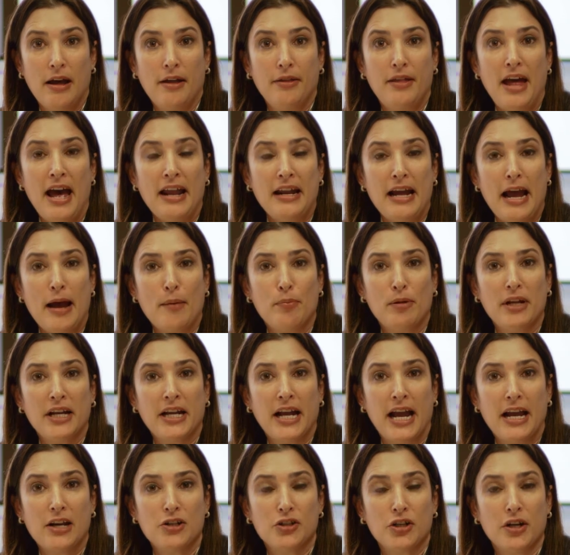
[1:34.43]
That
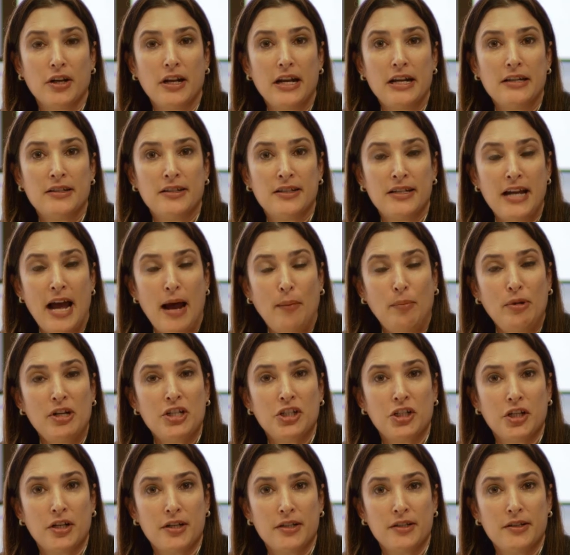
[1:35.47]
application
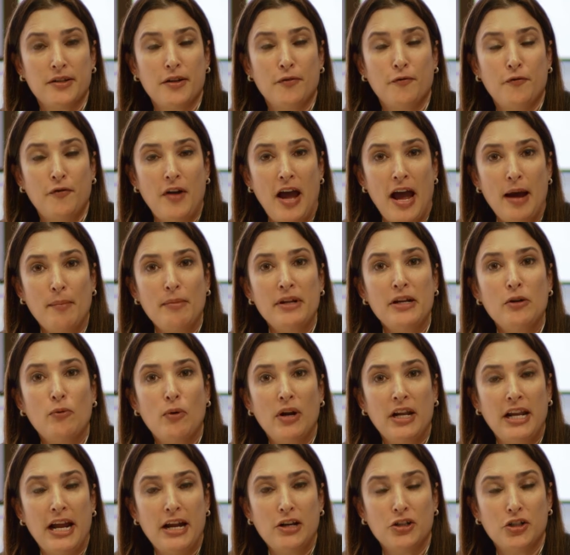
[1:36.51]
establishes the family
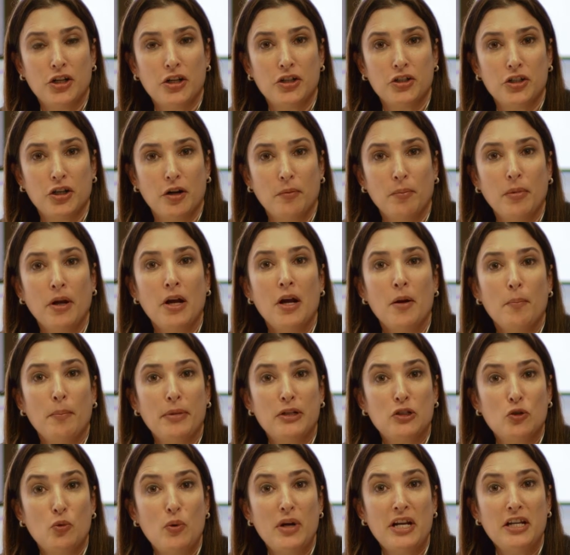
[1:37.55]
relationship
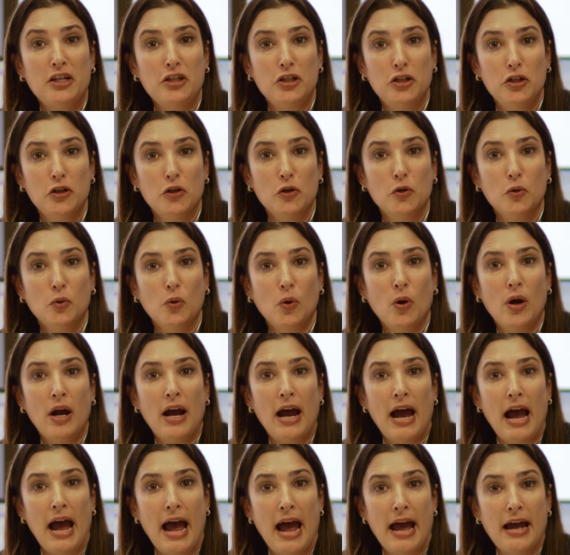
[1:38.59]
between you
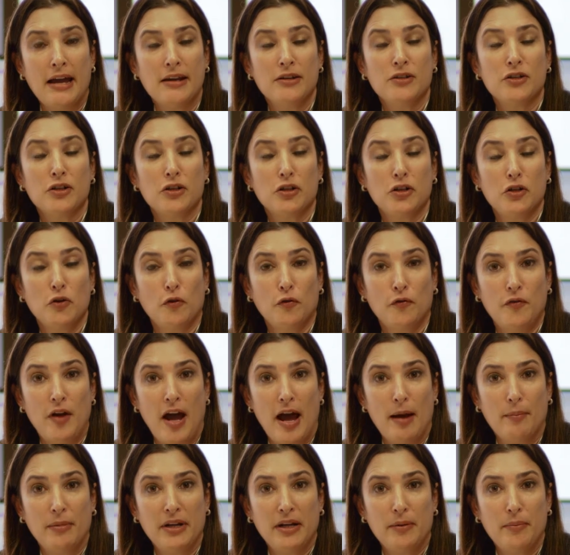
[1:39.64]
and your
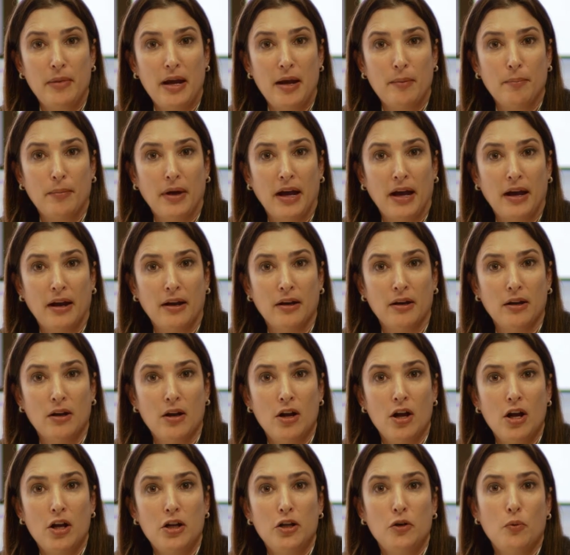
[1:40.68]
family member.
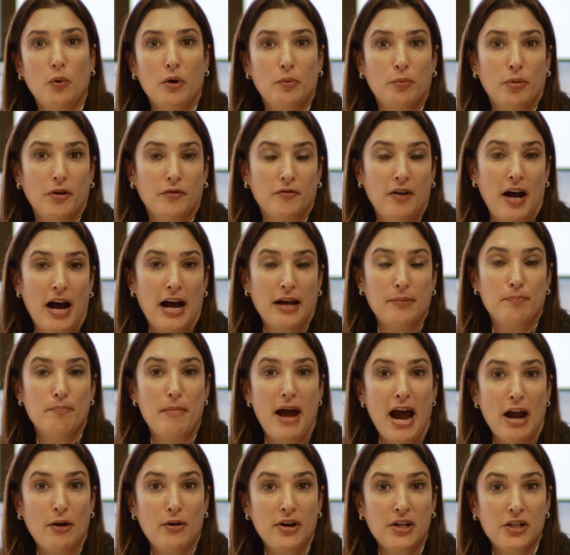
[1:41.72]
You would provide
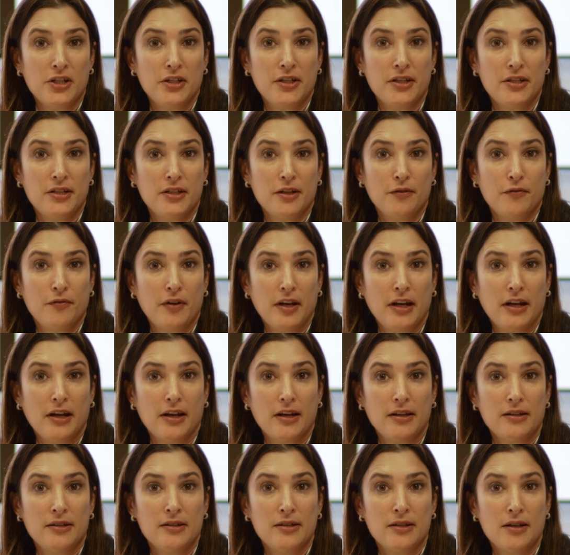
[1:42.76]
marriage
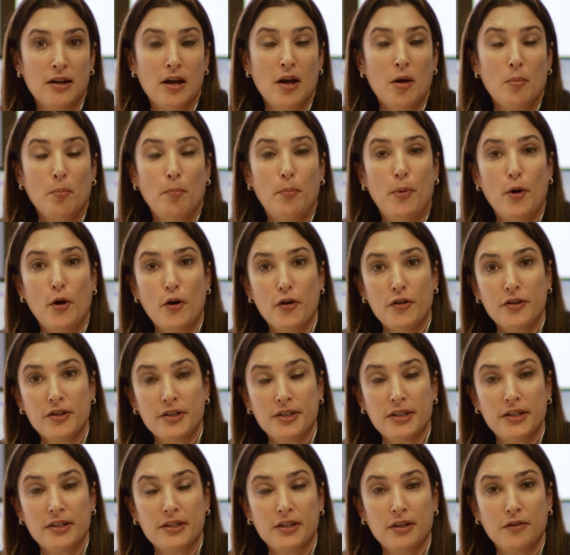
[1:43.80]
certificates, birth
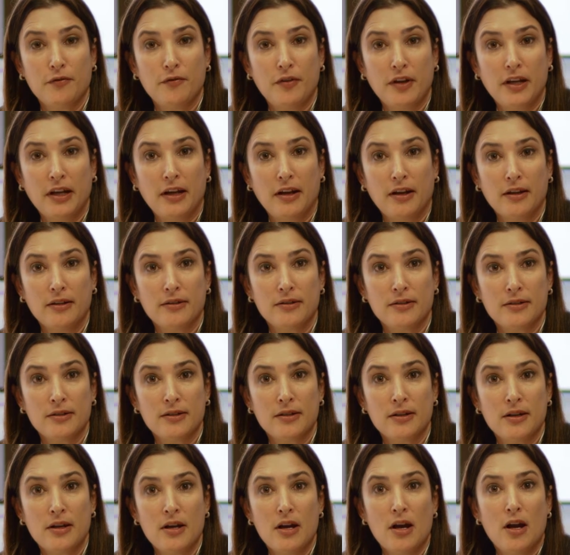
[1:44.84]
certificates,
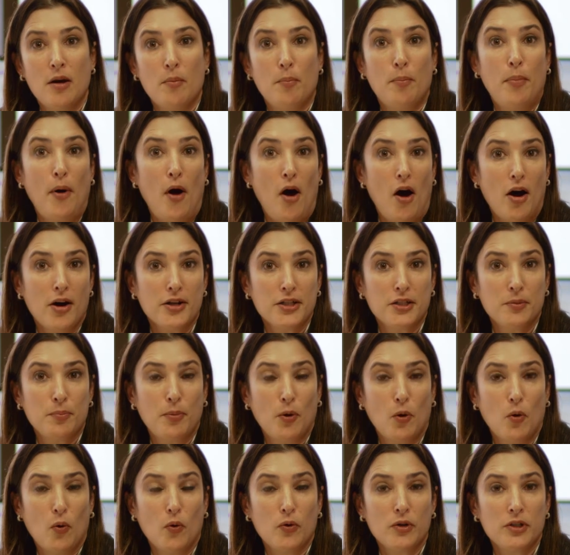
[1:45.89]

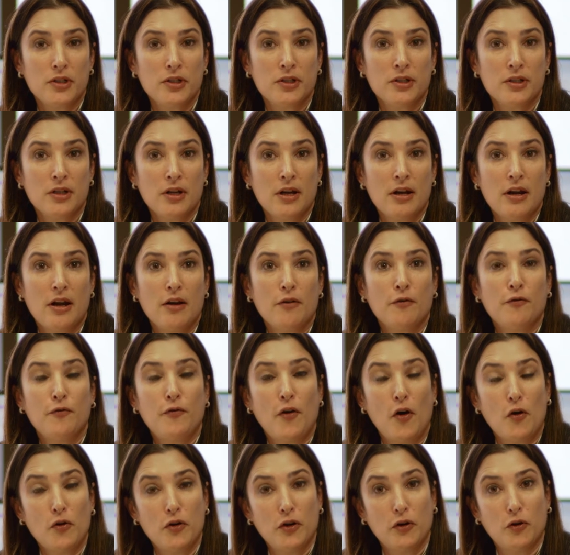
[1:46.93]
passports,
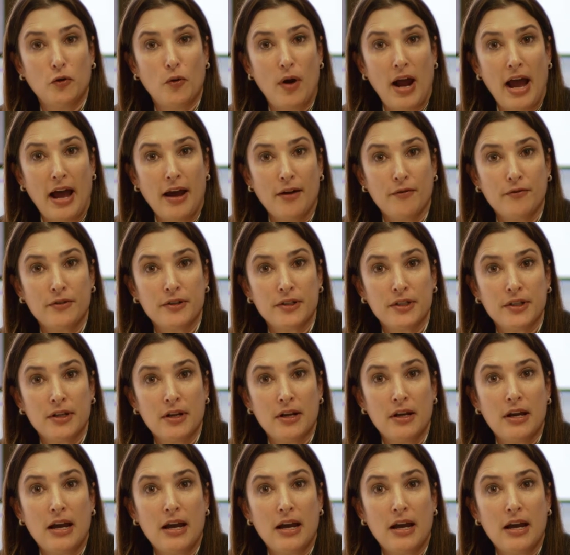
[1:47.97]
photographs